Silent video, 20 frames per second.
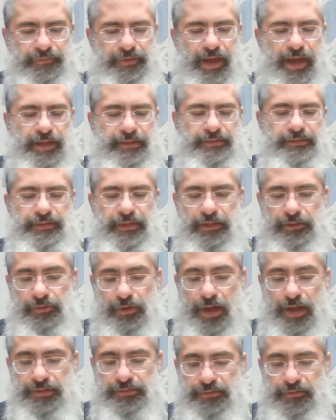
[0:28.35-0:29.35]
not
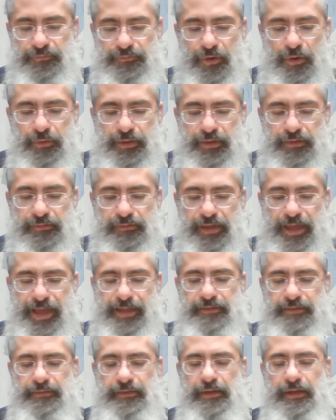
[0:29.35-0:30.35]
lost focus
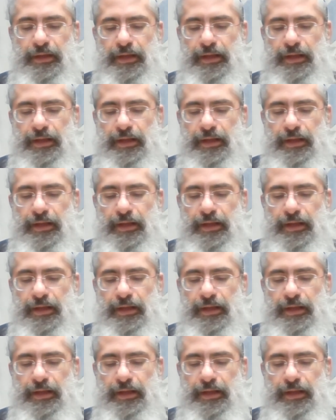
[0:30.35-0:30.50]
and